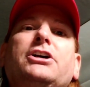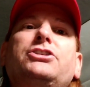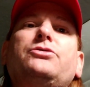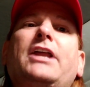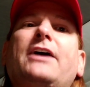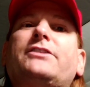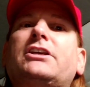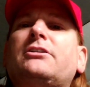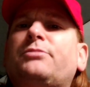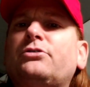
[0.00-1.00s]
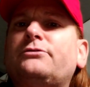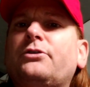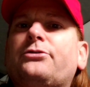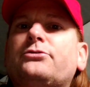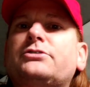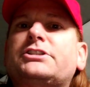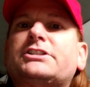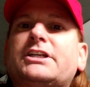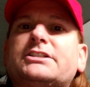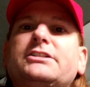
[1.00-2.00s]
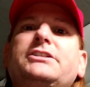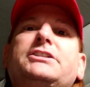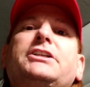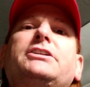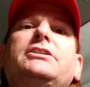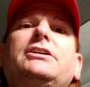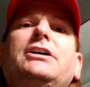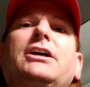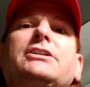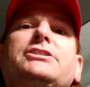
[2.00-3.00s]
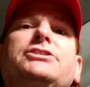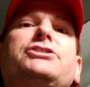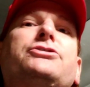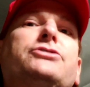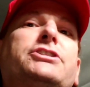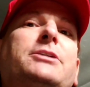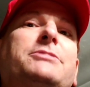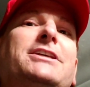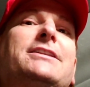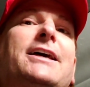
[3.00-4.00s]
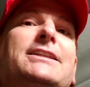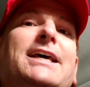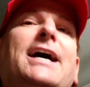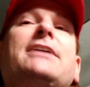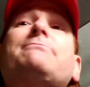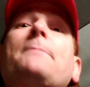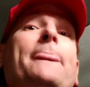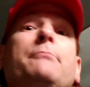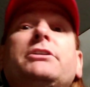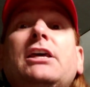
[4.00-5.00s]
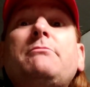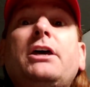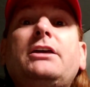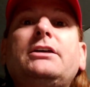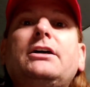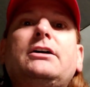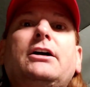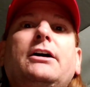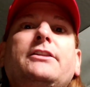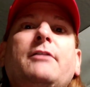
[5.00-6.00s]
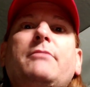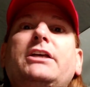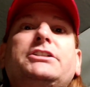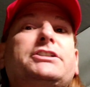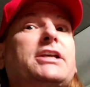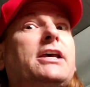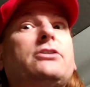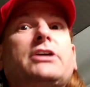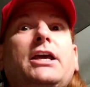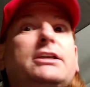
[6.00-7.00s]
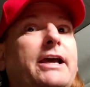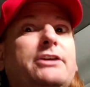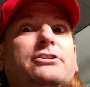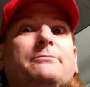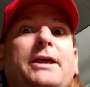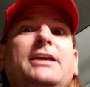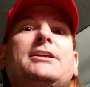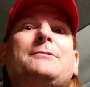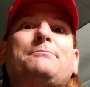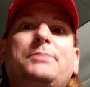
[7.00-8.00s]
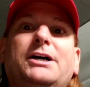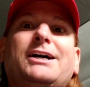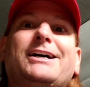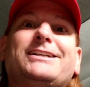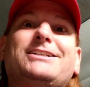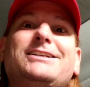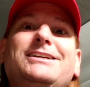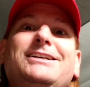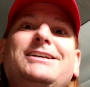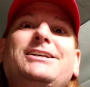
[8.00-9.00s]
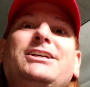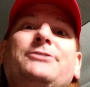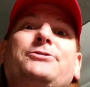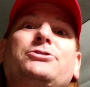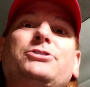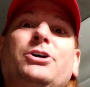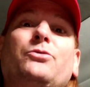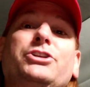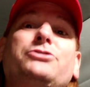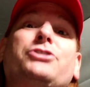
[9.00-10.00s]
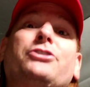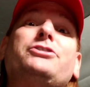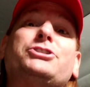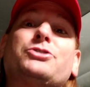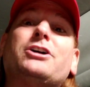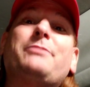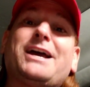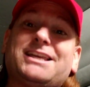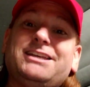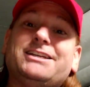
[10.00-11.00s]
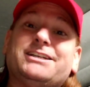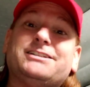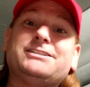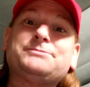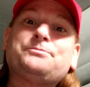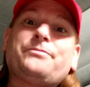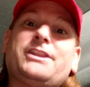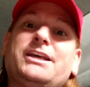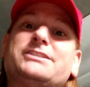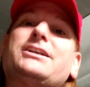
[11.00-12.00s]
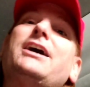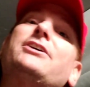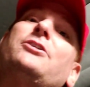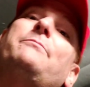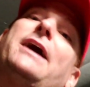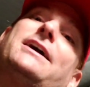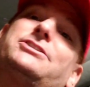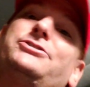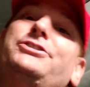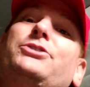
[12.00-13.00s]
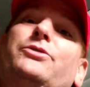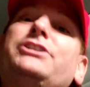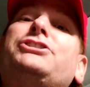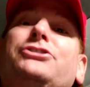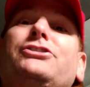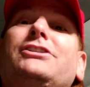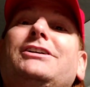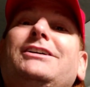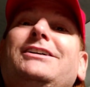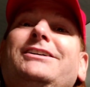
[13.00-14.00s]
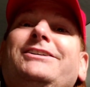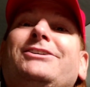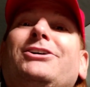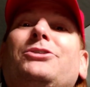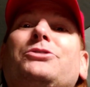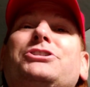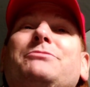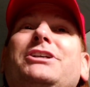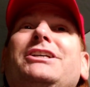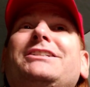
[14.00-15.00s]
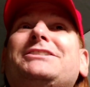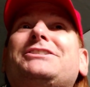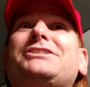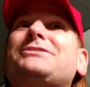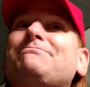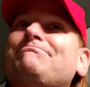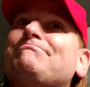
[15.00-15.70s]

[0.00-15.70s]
You would have to get approval through Success Leasing to do something like that. But they may just say, okay, yeah, you can paint it, but if when you turn the truck back in, it's got to go back to the original, which means,